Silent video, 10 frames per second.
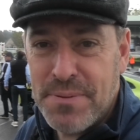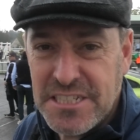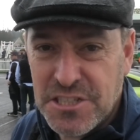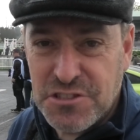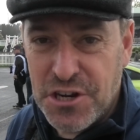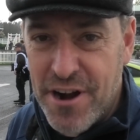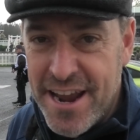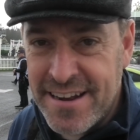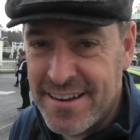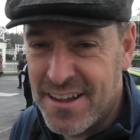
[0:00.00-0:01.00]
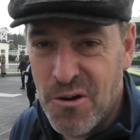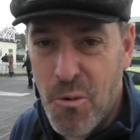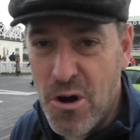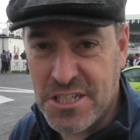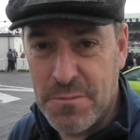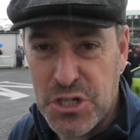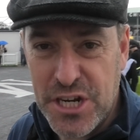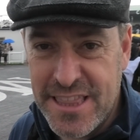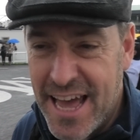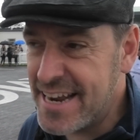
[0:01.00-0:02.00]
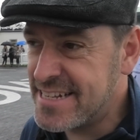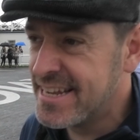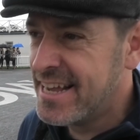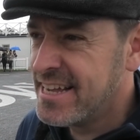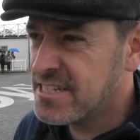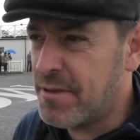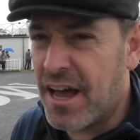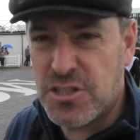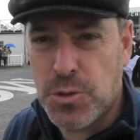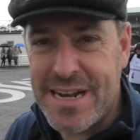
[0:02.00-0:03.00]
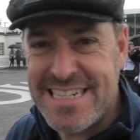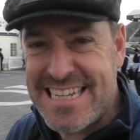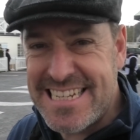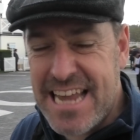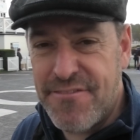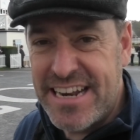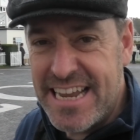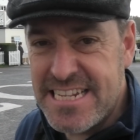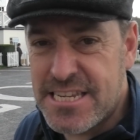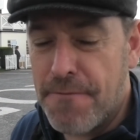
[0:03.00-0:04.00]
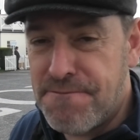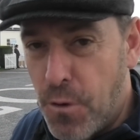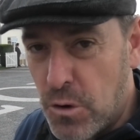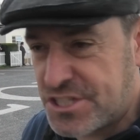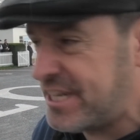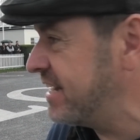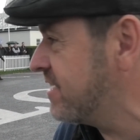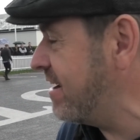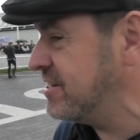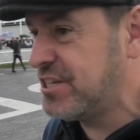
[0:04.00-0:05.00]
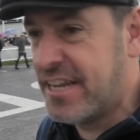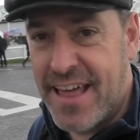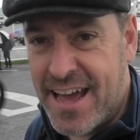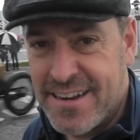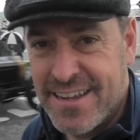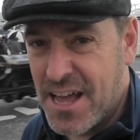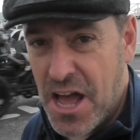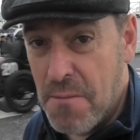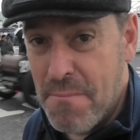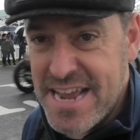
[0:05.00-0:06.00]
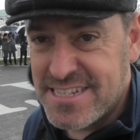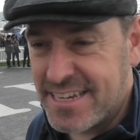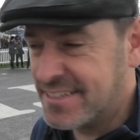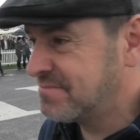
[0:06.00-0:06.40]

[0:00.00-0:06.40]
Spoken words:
beast of Turin, what a machine that is. Something like a 27 litre 4-cylinder engine in that. Amazing.